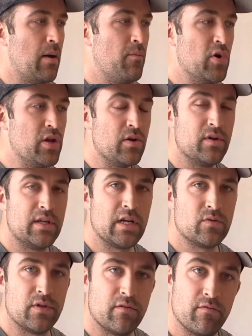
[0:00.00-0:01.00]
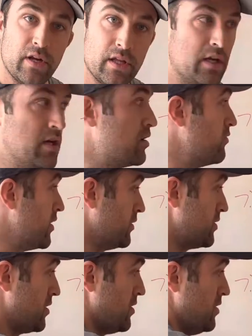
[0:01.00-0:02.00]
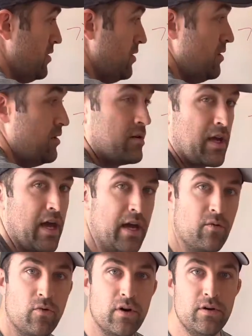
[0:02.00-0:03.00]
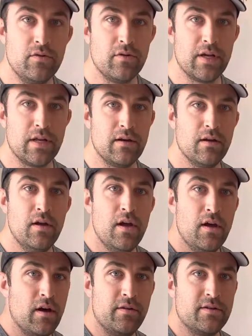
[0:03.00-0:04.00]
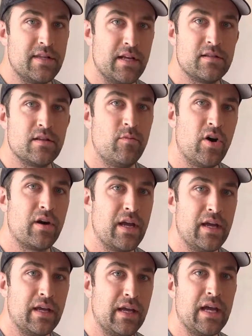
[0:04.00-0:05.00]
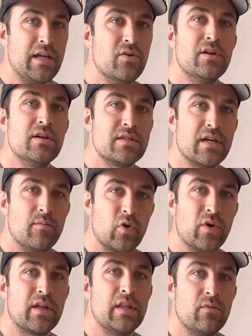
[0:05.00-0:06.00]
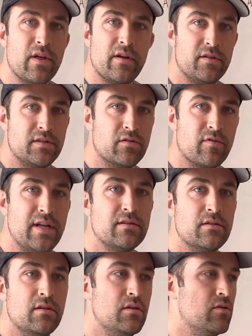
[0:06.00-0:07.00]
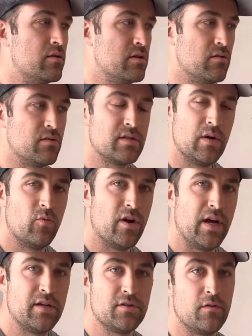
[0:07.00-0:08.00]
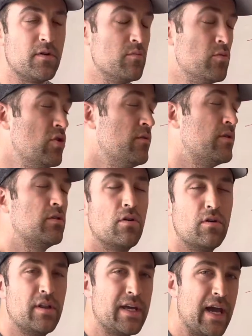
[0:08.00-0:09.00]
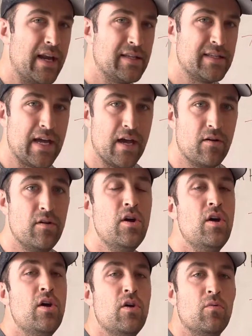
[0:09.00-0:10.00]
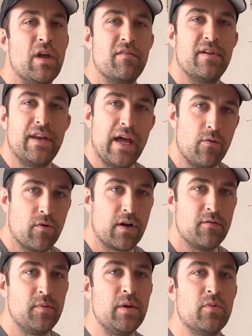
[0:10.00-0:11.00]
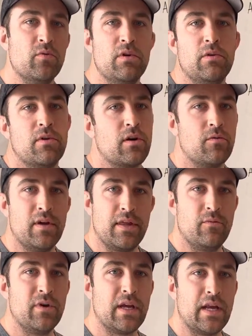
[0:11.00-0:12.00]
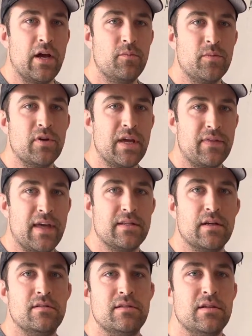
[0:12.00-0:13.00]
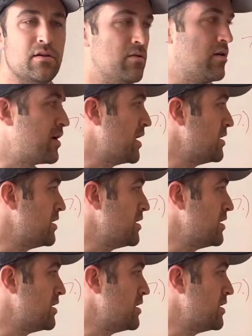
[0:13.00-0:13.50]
put you in touch with a really good realtor, okay? One who understands the market and get you into something quickly, whether it's a rental or somewhere else, or if you're moving totally out of town, we have a network of people we work with and we can help you get that done too. Okay,